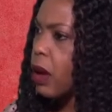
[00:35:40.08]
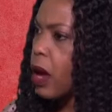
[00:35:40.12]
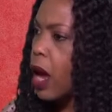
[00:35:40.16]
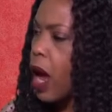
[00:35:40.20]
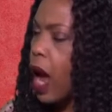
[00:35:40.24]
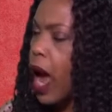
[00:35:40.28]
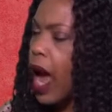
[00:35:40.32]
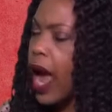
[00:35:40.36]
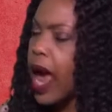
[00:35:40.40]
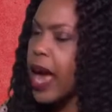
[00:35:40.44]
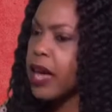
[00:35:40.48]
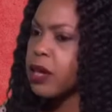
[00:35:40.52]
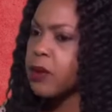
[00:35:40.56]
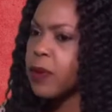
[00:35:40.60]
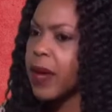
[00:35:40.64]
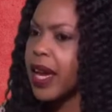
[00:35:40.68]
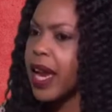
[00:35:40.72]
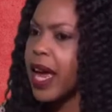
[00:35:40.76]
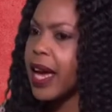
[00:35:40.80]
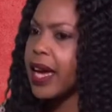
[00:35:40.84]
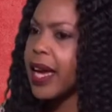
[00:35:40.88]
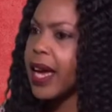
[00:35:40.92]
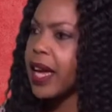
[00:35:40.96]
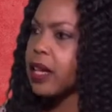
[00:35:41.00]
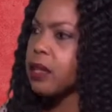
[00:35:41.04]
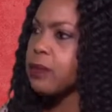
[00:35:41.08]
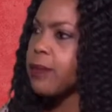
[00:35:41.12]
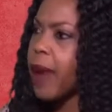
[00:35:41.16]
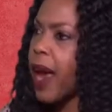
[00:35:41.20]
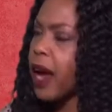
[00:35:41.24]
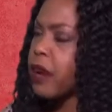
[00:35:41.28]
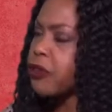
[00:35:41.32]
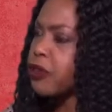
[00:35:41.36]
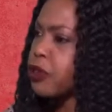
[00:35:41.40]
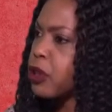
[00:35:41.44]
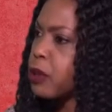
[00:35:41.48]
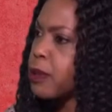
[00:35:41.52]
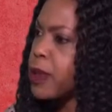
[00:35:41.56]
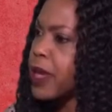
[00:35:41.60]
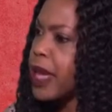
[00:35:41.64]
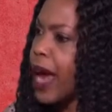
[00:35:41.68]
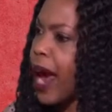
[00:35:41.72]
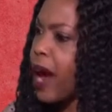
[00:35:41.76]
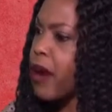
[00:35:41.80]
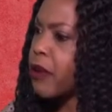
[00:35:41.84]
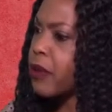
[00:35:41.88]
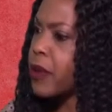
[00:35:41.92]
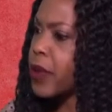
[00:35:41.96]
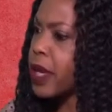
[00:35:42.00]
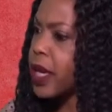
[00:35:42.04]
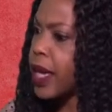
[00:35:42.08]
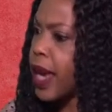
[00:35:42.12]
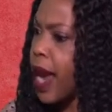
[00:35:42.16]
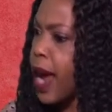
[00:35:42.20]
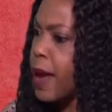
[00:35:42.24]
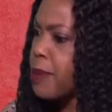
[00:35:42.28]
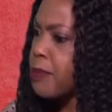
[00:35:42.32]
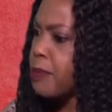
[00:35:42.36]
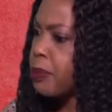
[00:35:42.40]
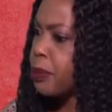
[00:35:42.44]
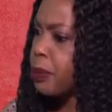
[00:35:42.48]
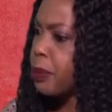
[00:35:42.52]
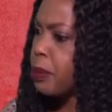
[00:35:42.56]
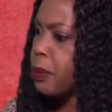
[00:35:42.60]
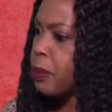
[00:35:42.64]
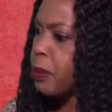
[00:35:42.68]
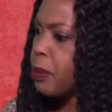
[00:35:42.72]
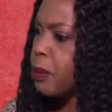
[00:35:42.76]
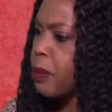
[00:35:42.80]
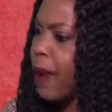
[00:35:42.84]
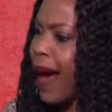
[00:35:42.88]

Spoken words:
And when I get back from it, I recap.